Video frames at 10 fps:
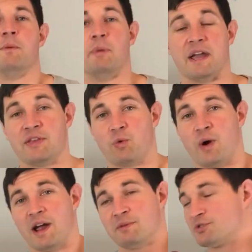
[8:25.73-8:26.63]
But either
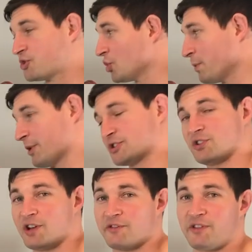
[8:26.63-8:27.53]
way, I'm super
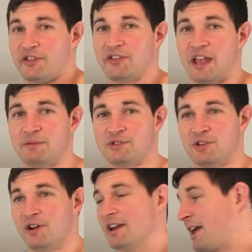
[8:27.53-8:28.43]
excited for this game tonight.